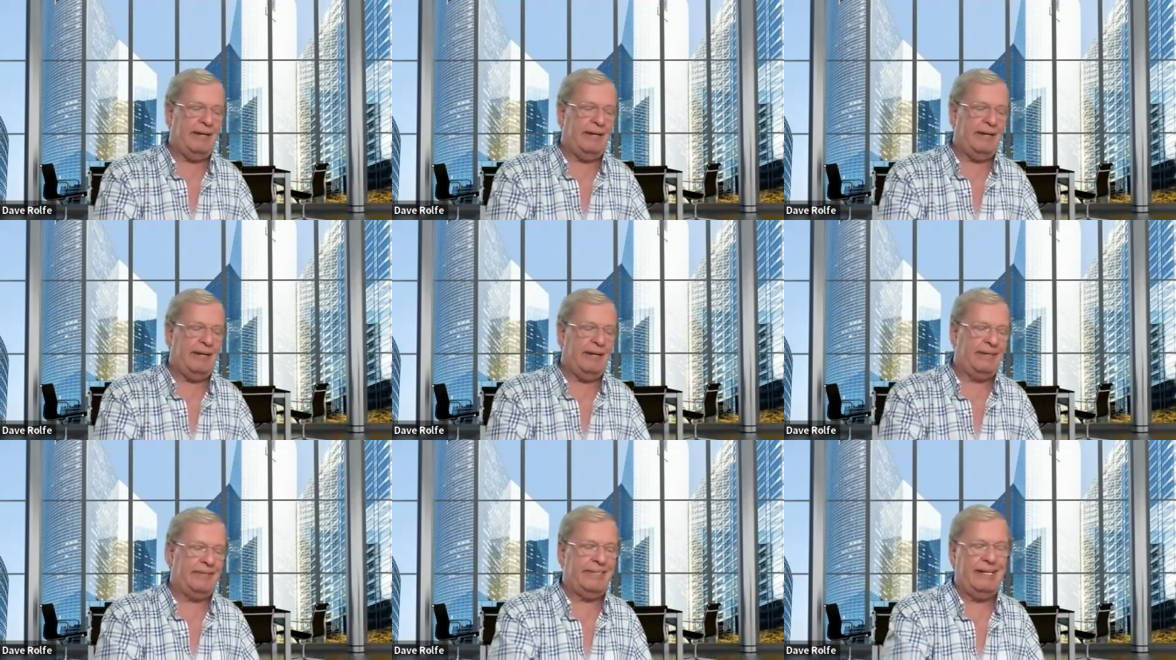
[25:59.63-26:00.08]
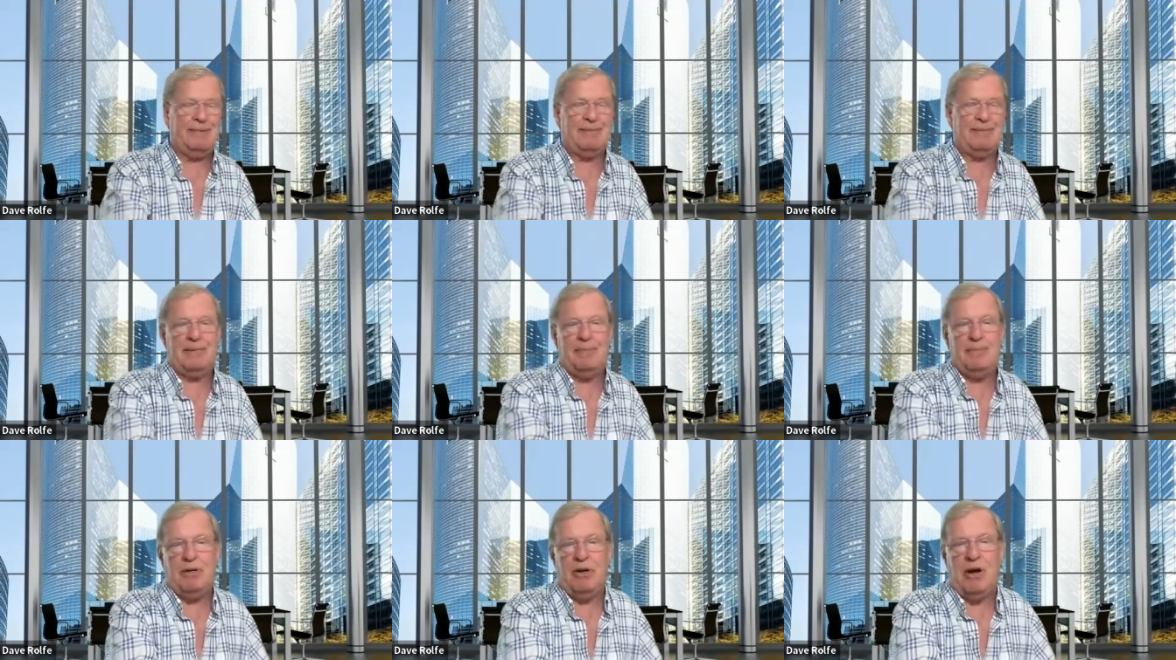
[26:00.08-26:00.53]
It
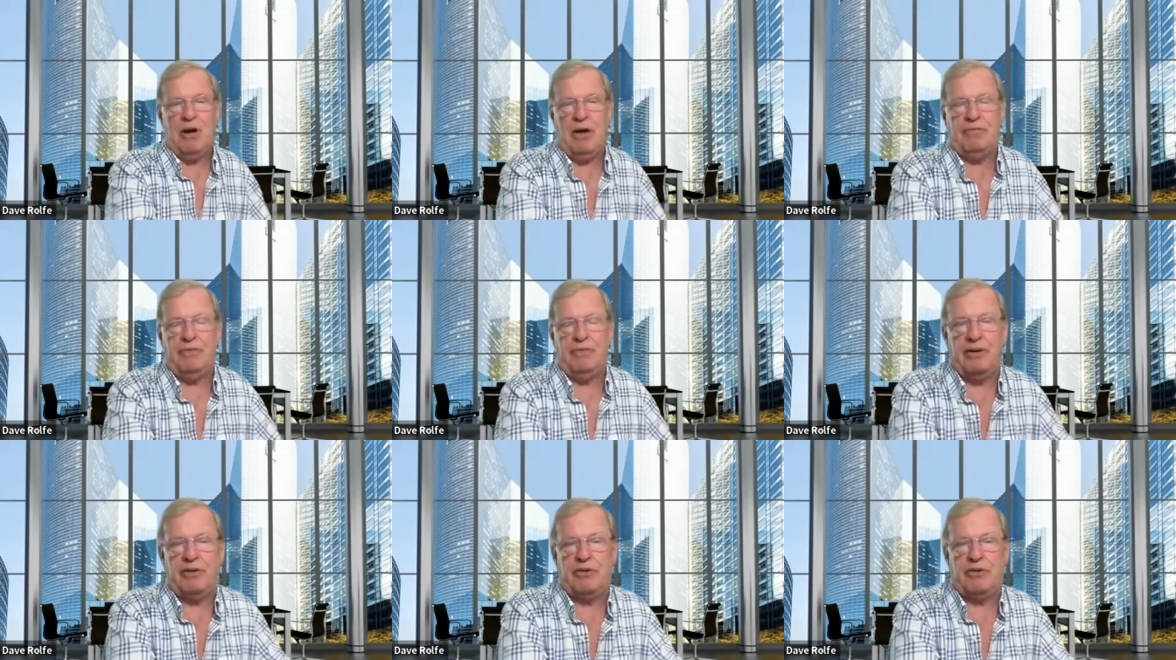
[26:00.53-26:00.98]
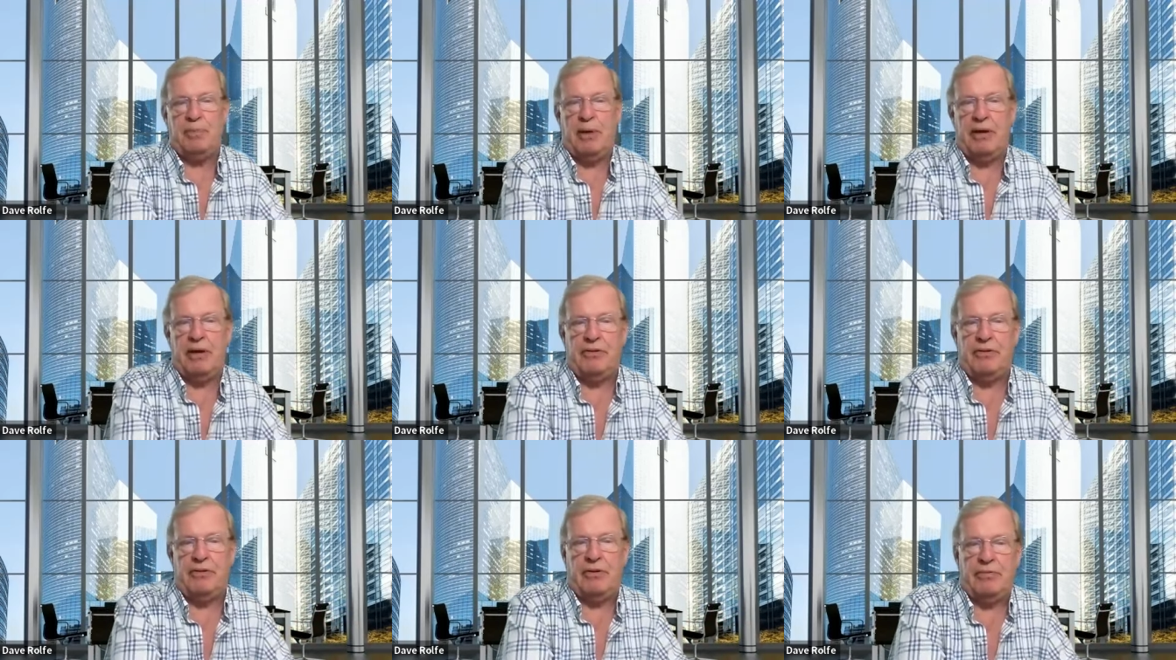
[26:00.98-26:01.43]
seems to be awfully
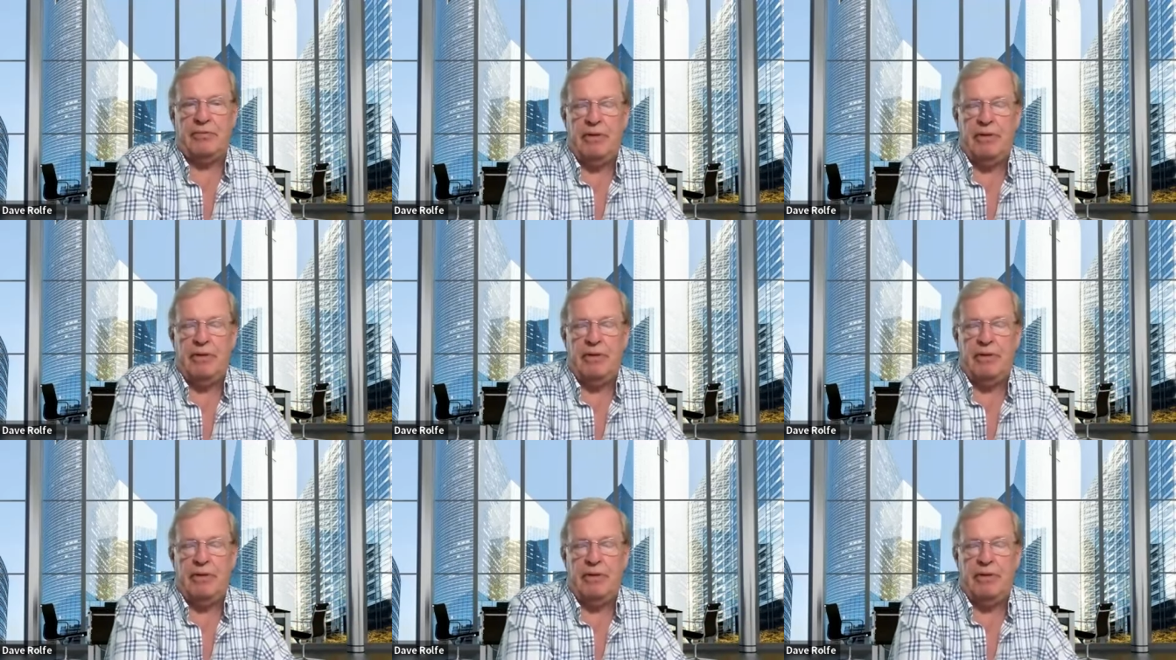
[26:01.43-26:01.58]
expensive.